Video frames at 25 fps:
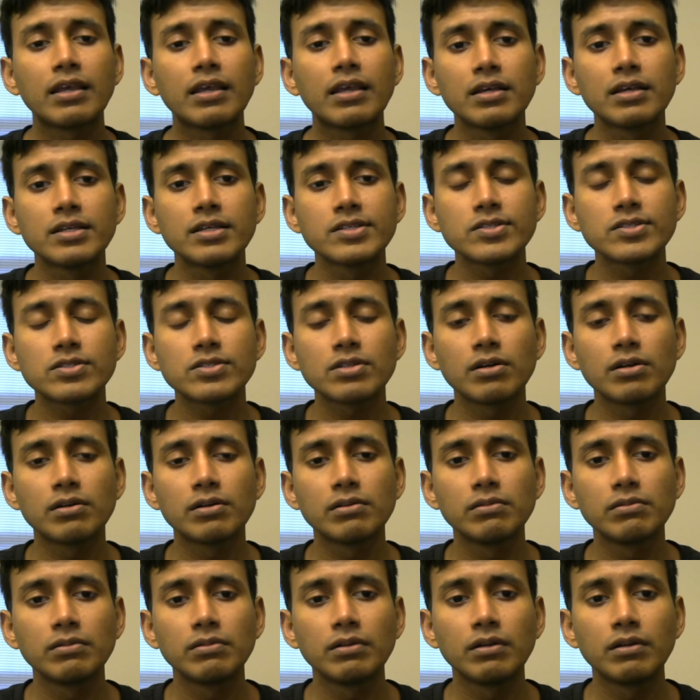So
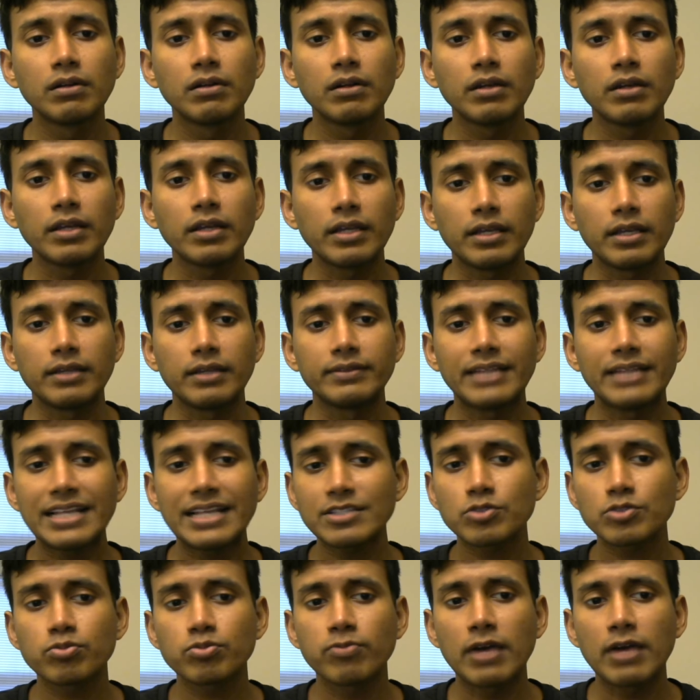
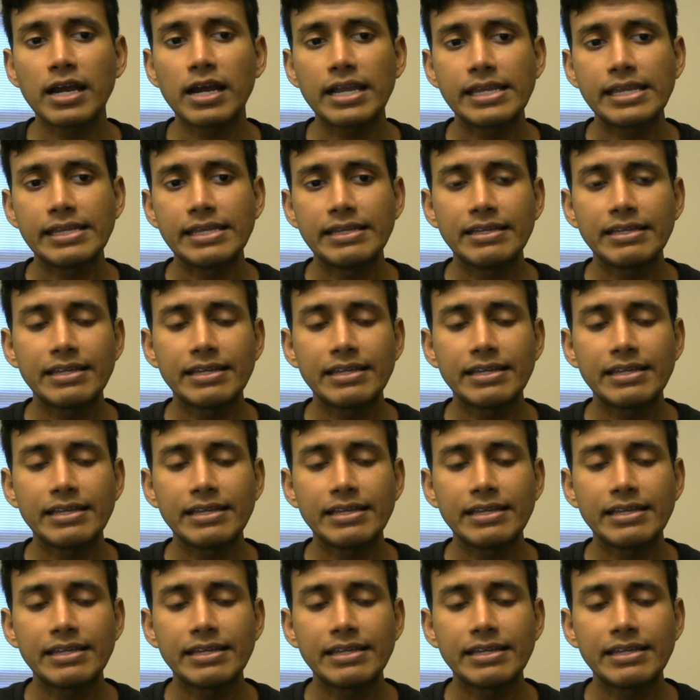that's why